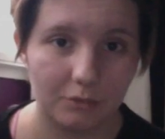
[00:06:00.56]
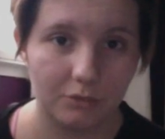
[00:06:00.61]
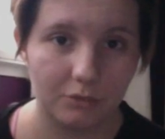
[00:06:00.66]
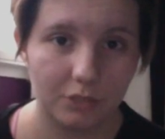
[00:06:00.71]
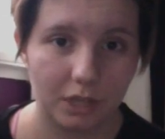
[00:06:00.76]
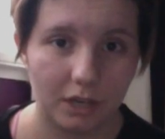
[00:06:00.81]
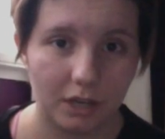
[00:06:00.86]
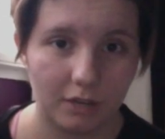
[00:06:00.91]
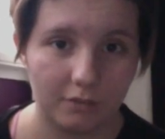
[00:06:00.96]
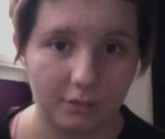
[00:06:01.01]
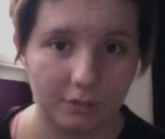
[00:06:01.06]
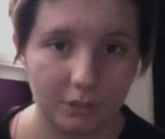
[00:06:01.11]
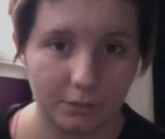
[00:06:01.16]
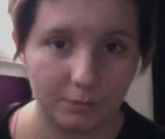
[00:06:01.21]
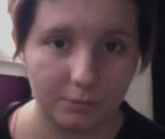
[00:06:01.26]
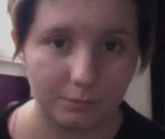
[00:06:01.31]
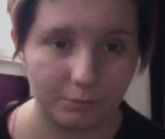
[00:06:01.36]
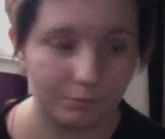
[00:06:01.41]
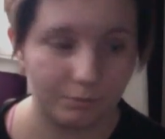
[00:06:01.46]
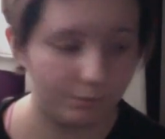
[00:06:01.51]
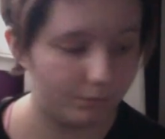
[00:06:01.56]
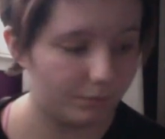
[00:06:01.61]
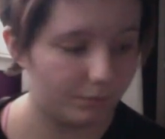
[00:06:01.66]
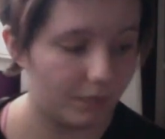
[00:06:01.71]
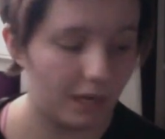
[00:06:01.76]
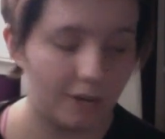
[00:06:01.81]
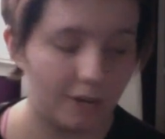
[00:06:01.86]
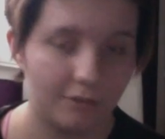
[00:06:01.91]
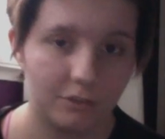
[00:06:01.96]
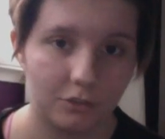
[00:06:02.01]
to other
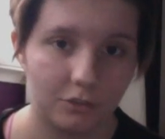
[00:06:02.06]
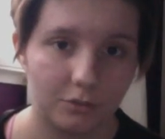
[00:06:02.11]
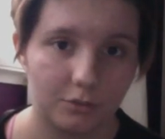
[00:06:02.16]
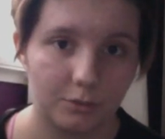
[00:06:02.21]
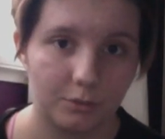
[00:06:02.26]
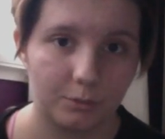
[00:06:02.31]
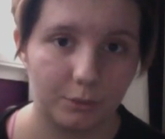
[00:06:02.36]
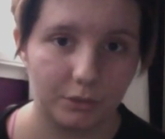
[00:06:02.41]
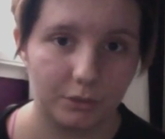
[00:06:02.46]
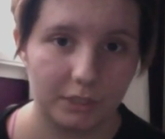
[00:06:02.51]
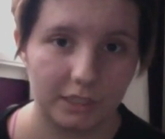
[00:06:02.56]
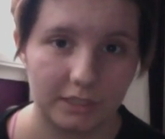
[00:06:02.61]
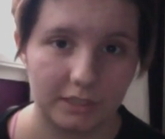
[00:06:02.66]
areas of your body.